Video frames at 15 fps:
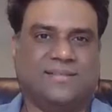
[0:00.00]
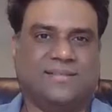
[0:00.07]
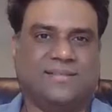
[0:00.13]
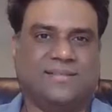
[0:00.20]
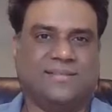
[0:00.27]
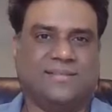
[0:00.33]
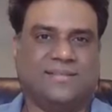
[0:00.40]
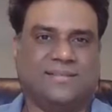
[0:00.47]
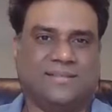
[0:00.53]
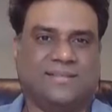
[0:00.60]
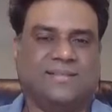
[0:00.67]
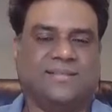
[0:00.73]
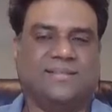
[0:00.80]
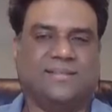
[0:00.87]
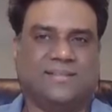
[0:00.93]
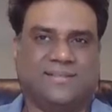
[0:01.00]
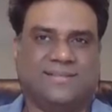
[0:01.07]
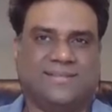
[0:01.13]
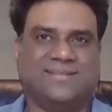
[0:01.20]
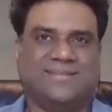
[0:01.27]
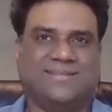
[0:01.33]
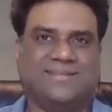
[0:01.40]

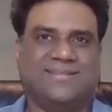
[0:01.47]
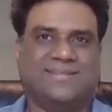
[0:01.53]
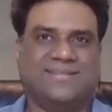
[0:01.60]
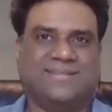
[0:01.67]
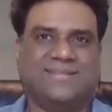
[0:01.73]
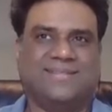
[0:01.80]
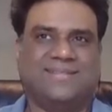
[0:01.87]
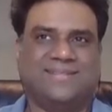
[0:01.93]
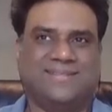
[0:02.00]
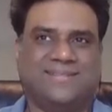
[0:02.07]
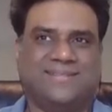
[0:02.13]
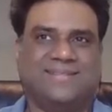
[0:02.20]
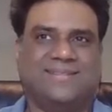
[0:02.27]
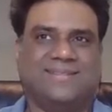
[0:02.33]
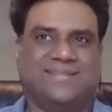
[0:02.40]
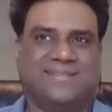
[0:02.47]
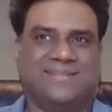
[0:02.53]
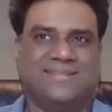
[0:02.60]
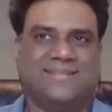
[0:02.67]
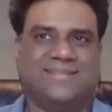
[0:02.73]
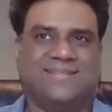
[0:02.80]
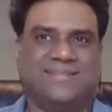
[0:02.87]

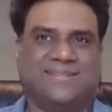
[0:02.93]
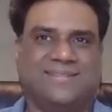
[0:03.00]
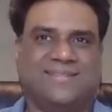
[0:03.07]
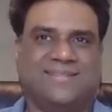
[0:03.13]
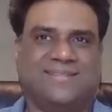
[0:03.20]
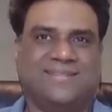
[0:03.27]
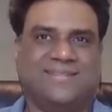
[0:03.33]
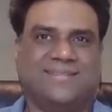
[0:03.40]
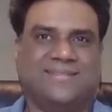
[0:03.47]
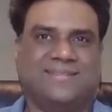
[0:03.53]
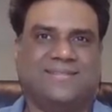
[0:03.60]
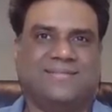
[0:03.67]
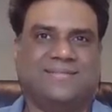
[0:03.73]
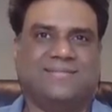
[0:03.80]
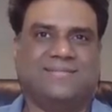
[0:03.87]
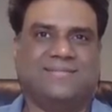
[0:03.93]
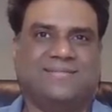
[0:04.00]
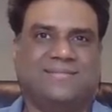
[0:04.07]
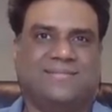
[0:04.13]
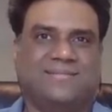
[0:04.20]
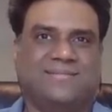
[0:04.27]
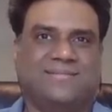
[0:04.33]

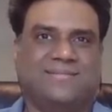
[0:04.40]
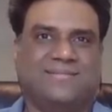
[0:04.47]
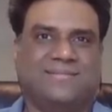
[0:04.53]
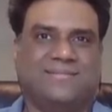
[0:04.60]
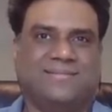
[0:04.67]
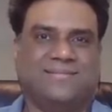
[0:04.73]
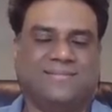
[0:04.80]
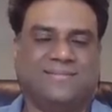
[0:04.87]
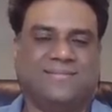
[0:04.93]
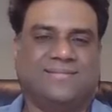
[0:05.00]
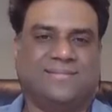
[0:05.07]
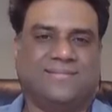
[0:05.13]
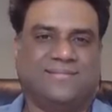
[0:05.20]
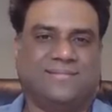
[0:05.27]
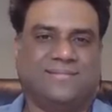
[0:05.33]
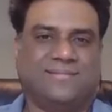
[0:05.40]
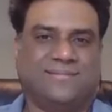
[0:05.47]
(not speaking)